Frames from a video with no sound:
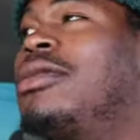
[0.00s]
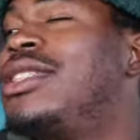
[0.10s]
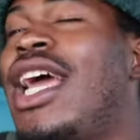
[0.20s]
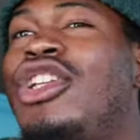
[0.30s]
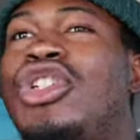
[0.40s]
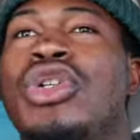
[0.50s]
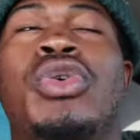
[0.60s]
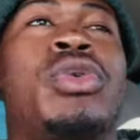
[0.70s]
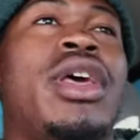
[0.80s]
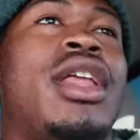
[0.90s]
Stay
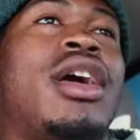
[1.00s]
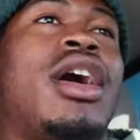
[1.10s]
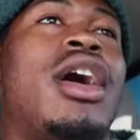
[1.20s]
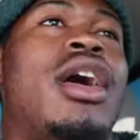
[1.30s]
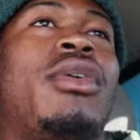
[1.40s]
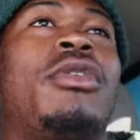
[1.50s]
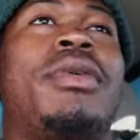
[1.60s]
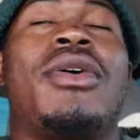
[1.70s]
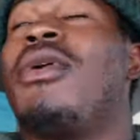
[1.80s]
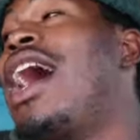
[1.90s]
tuned and we'll
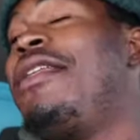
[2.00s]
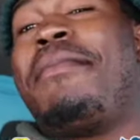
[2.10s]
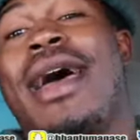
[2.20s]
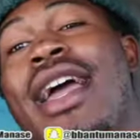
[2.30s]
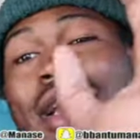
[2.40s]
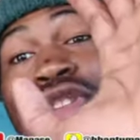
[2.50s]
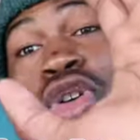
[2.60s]
be right back.